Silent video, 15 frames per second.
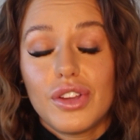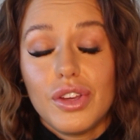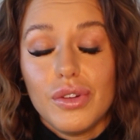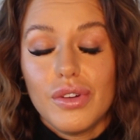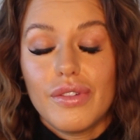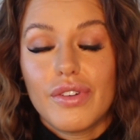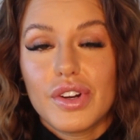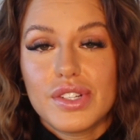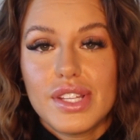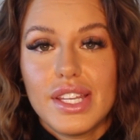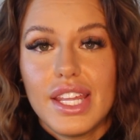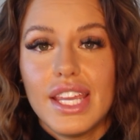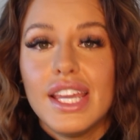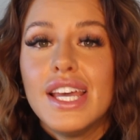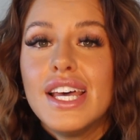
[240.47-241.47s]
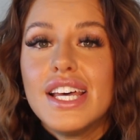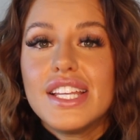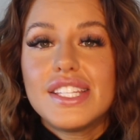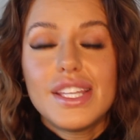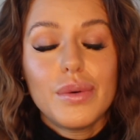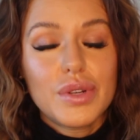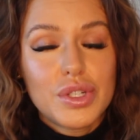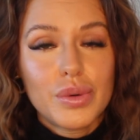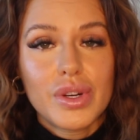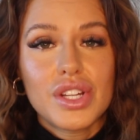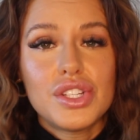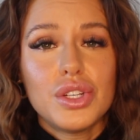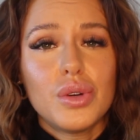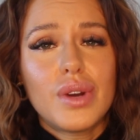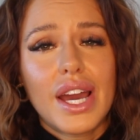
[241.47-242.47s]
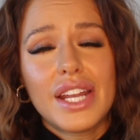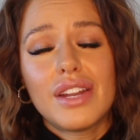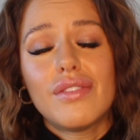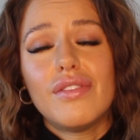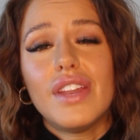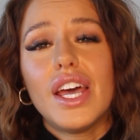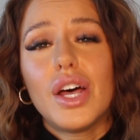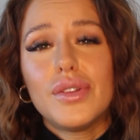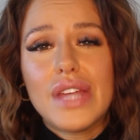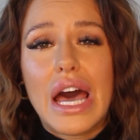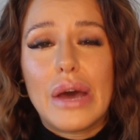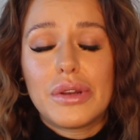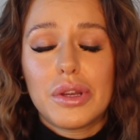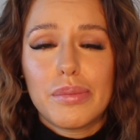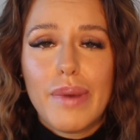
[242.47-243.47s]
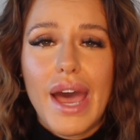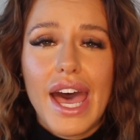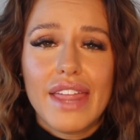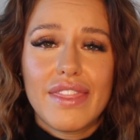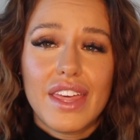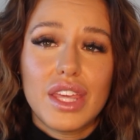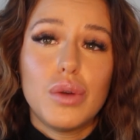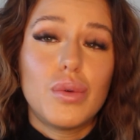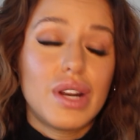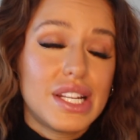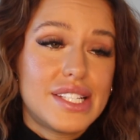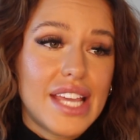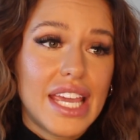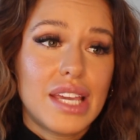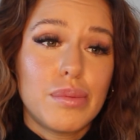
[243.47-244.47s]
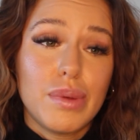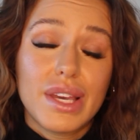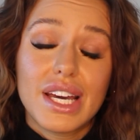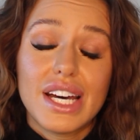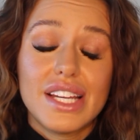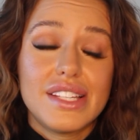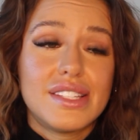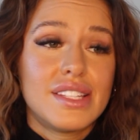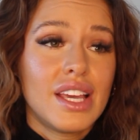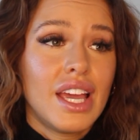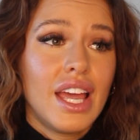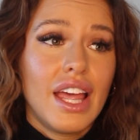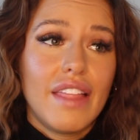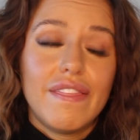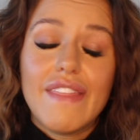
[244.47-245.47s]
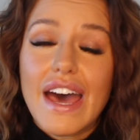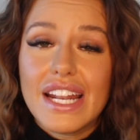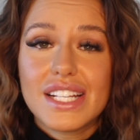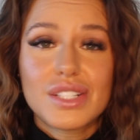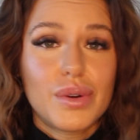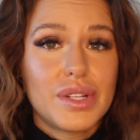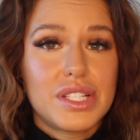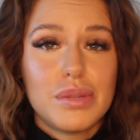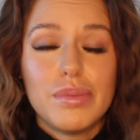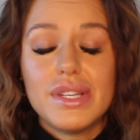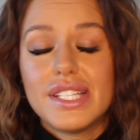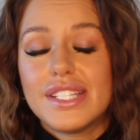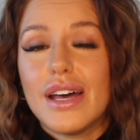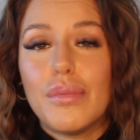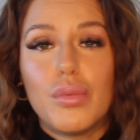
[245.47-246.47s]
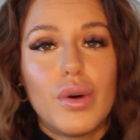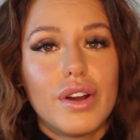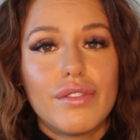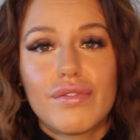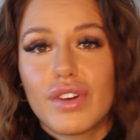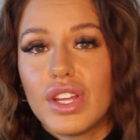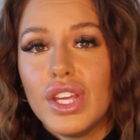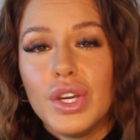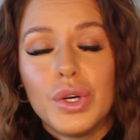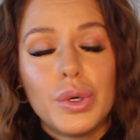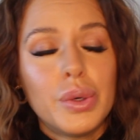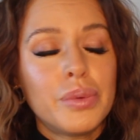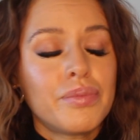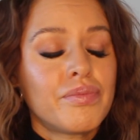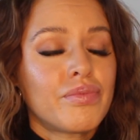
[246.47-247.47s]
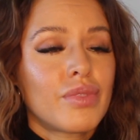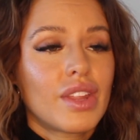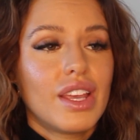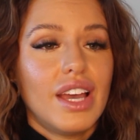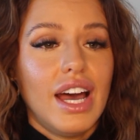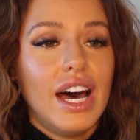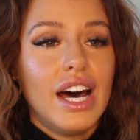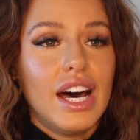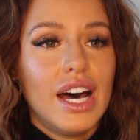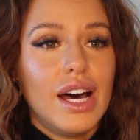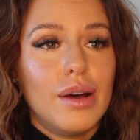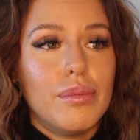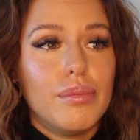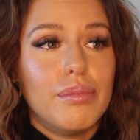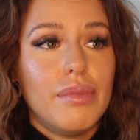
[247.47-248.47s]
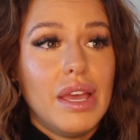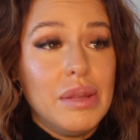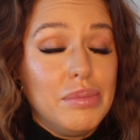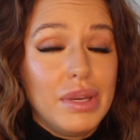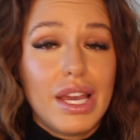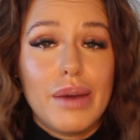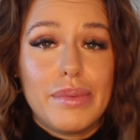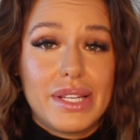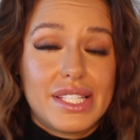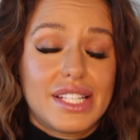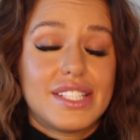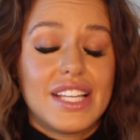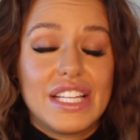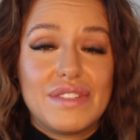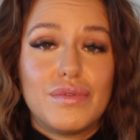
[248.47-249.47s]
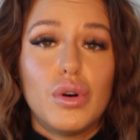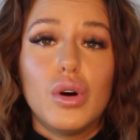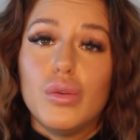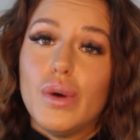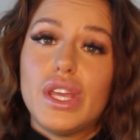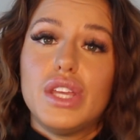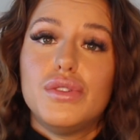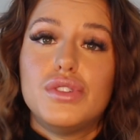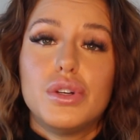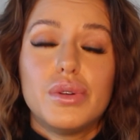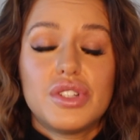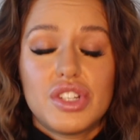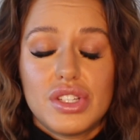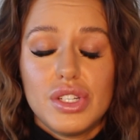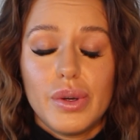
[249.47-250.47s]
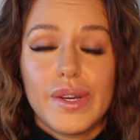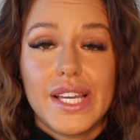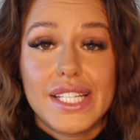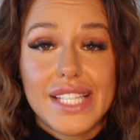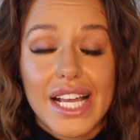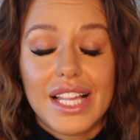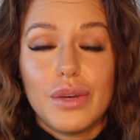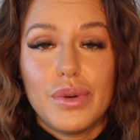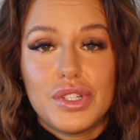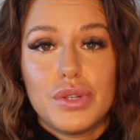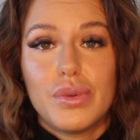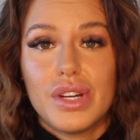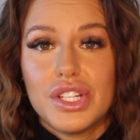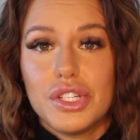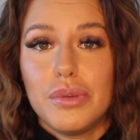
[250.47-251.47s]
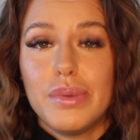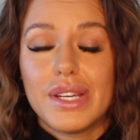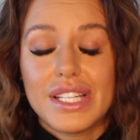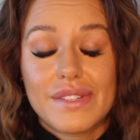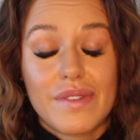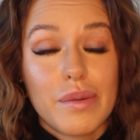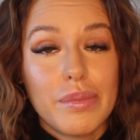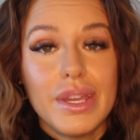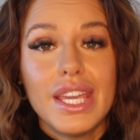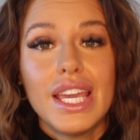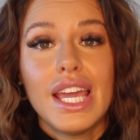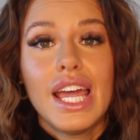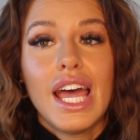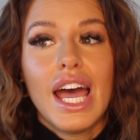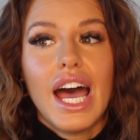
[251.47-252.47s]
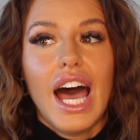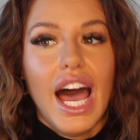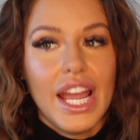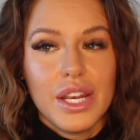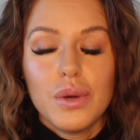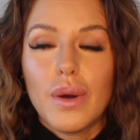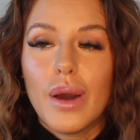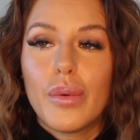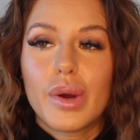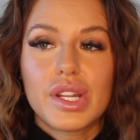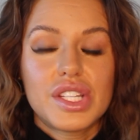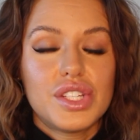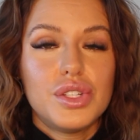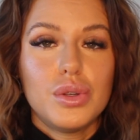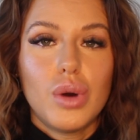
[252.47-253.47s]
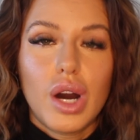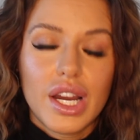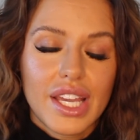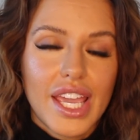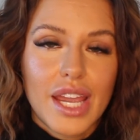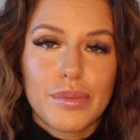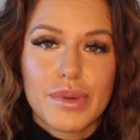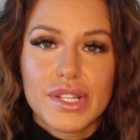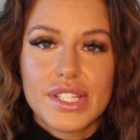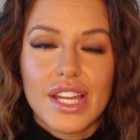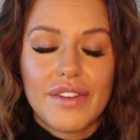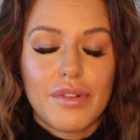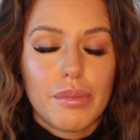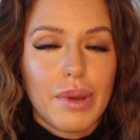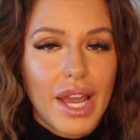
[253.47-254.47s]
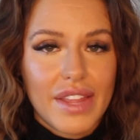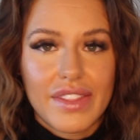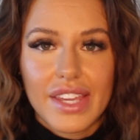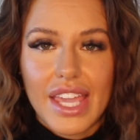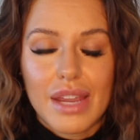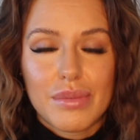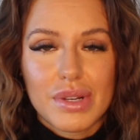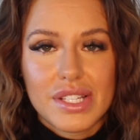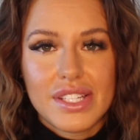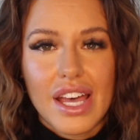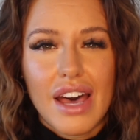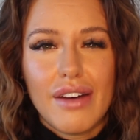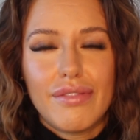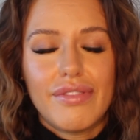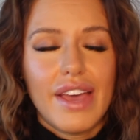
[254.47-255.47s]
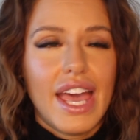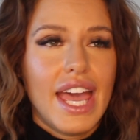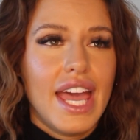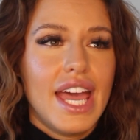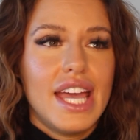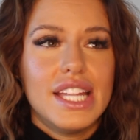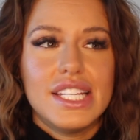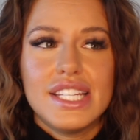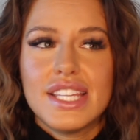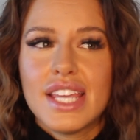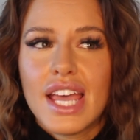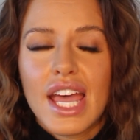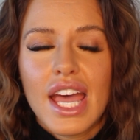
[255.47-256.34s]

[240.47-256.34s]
university. See what you want to do, kind of nail down your path that you want to take, because that is going to be step one for you in becoming successful in what you do, is just knowing exactly what you want to do. Because for me, I knew I wanted to do on-camera stuff or behind the camera stuff, and